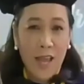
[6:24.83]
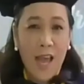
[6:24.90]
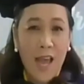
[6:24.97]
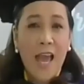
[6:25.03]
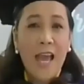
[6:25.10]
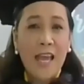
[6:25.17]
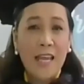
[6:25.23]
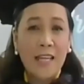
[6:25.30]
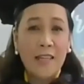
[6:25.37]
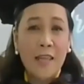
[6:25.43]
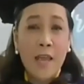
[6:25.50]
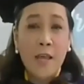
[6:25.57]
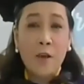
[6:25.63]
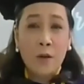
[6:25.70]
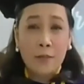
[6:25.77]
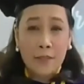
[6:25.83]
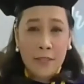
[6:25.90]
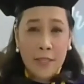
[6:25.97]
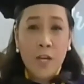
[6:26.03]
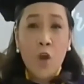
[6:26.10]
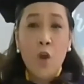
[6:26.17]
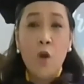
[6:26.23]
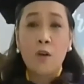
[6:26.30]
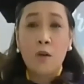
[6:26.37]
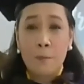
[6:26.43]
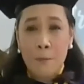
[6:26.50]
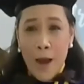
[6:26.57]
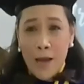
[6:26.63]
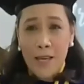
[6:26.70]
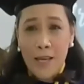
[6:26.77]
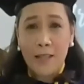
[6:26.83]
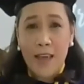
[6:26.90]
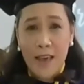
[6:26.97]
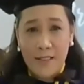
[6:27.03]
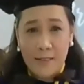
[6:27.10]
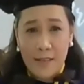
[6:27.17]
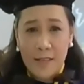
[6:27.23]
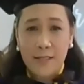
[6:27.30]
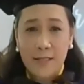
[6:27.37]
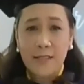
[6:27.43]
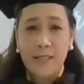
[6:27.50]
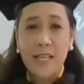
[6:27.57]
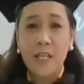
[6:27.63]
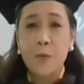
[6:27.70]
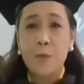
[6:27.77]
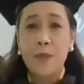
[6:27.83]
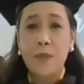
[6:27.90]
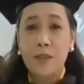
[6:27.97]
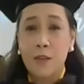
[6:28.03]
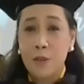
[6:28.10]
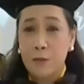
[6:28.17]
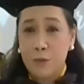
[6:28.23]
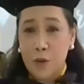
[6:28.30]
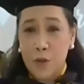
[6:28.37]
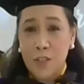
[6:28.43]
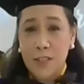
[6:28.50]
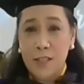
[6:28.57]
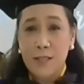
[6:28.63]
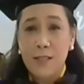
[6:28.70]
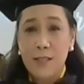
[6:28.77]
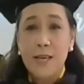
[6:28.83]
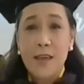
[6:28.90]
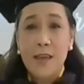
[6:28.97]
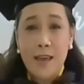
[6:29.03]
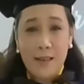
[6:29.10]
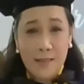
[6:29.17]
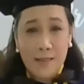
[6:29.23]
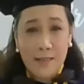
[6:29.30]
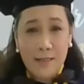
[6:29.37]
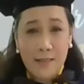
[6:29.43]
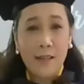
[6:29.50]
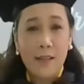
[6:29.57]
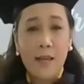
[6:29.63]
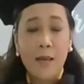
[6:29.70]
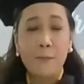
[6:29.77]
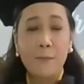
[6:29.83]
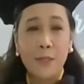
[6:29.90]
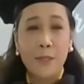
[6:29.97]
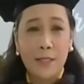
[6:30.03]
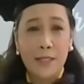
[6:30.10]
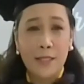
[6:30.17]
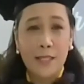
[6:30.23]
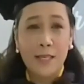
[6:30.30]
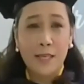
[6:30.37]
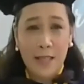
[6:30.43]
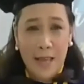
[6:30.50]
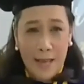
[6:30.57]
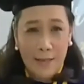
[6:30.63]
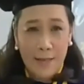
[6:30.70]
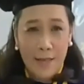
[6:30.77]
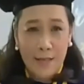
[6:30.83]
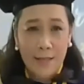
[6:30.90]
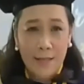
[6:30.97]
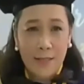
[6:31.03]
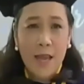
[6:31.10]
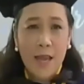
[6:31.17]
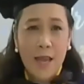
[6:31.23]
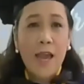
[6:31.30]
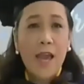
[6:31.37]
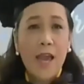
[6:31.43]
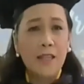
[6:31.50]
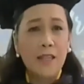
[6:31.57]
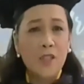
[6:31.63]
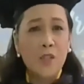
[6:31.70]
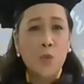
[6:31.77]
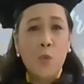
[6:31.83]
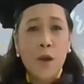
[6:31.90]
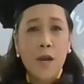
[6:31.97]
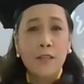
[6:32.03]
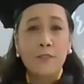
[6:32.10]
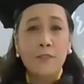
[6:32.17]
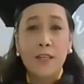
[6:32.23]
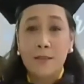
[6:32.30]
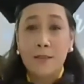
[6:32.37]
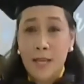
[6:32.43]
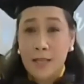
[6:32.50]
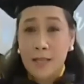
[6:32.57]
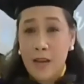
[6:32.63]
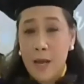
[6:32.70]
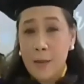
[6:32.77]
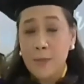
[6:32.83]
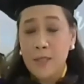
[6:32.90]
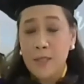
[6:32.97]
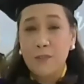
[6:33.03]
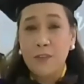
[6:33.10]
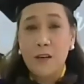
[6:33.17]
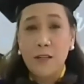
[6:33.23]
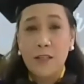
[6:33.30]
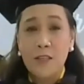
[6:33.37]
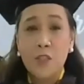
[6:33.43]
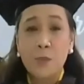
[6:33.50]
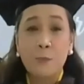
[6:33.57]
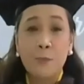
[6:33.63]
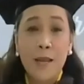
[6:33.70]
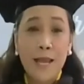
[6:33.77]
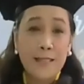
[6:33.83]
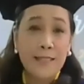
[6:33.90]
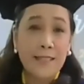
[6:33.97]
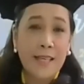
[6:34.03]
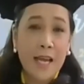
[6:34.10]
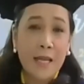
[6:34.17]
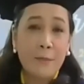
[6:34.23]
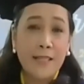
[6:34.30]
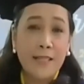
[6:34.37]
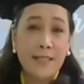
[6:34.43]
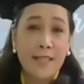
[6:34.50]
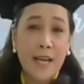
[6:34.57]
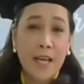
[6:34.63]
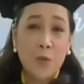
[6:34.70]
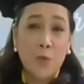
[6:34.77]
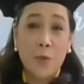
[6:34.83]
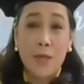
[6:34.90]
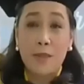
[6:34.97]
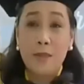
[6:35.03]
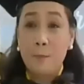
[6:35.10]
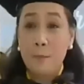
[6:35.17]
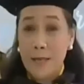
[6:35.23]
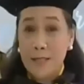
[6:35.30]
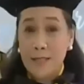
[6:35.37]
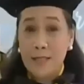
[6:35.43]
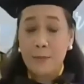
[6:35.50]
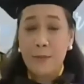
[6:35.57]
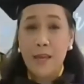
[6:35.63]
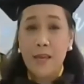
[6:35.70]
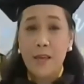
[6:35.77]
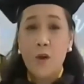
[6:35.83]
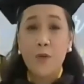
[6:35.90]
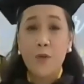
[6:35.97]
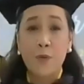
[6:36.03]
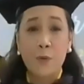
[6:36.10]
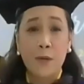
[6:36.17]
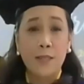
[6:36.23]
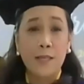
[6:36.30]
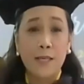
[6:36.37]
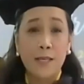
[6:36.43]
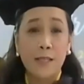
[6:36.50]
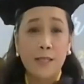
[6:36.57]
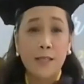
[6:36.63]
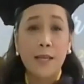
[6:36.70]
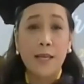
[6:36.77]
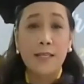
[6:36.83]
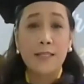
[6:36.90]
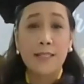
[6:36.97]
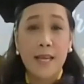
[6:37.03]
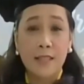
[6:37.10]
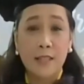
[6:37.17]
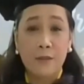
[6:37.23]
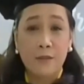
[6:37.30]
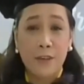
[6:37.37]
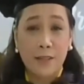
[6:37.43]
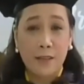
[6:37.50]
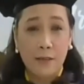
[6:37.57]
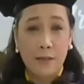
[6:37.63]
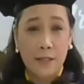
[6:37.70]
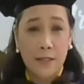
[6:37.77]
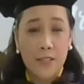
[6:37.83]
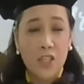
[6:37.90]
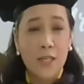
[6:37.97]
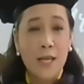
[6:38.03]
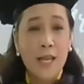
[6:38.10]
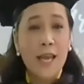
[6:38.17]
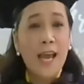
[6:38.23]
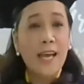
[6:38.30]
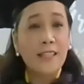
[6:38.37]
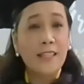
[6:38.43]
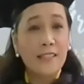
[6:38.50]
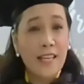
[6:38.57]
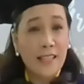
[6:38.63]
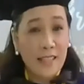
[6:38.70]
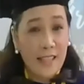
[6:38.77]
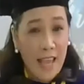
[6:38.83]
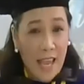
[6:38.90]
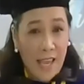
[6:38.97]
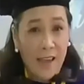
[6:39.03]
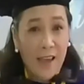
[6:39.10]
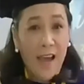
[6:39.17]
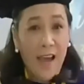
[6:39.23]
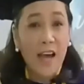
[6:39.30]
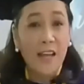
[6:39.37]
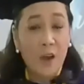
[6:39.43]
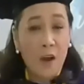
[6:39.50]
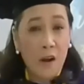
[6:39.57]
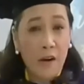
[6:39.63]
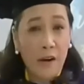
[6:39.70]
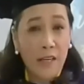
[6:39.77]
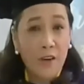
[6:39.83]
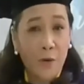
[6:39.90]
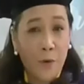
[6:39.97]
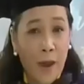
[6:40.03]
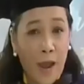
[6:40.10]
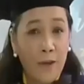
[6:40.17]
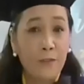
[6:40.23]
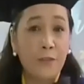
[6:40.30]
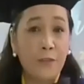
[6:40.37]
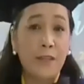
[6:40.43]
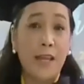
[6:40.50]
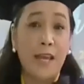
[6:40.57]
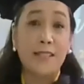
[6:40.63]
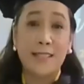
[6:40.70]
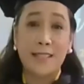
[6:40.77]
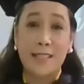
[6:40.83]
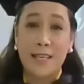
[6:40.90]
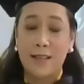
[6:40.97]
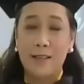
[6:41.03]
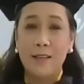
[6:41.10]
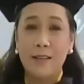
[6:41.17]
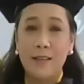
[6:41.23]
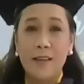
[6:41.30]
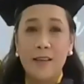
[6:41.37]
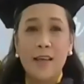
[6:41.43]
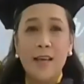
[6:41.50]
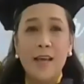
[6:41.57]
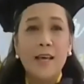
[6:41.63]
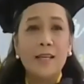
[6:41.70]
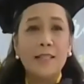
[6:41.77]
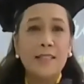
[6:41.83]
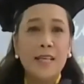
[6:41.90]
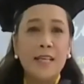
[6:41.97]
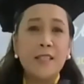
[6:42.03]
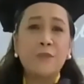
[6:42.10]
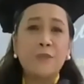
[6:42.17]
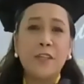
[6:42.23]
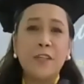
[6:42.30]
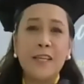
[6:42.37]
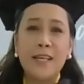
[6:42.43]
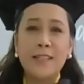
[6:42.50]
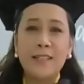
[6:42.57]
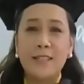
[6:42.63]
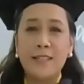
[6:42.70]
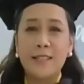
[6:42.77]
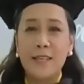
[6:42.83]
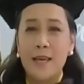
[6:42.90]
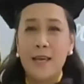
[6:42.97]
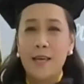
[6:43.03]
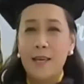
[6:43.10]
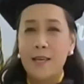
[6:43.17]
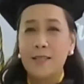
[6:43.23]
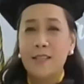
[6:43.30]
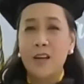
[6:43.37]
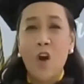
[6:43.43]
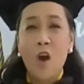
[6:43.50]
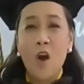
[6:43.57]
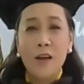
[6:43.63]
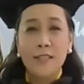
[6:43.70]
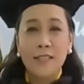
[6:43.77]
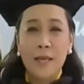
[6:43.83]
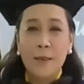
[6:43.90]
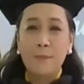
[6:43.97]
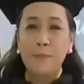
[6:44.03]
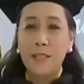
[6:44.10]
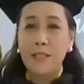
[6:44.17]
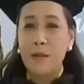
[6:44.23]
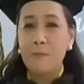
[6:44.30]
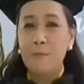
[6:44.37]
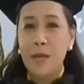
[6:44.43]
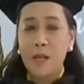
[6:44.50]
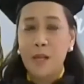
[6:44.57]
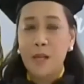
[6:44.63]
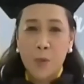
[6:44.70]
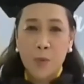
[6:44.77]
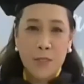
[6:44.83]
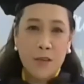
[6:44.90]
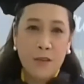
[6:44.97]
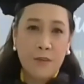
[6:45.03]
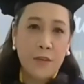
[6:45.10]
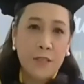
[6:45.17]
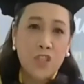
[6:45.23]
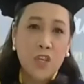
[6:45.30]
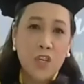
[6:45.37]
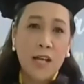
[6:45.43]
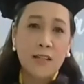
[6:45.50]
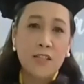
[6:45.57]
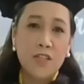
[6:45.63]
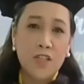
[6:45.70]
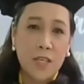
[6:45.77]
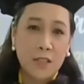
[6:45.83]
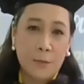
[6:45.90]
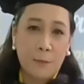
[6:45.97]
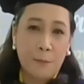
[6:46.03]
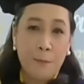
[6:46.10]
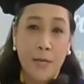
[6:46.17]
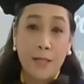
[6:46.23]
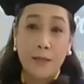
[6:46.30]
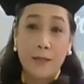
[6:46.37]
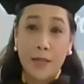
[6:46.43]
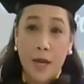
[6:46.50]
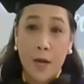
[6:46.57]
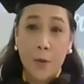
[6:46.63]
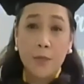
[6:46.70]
in Nicomachean ethics, dealing with universal, ethical, and political ethics. It is one of the three types of knowledge placed side by side with episteme, or theoretical and scientific knowledge, and techne, an art, craft, and skill. Since phronesis is a concept that can be elusive and challenging to pin down,